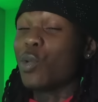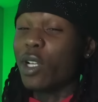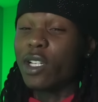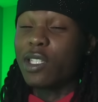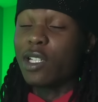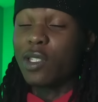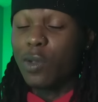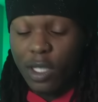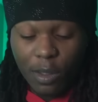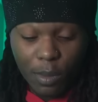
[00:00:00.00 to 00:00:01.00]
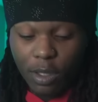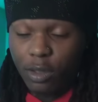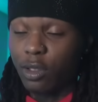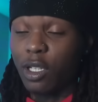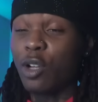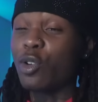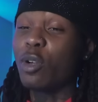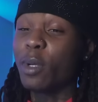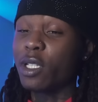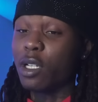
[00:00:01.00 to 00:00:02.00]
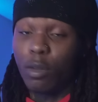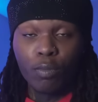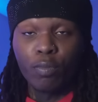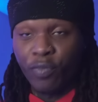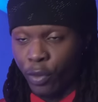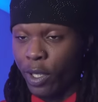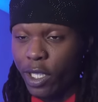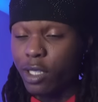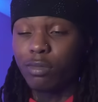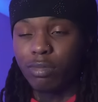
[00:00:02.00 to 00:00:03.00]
run into the toilet, bro? I don't know about y'all. For me?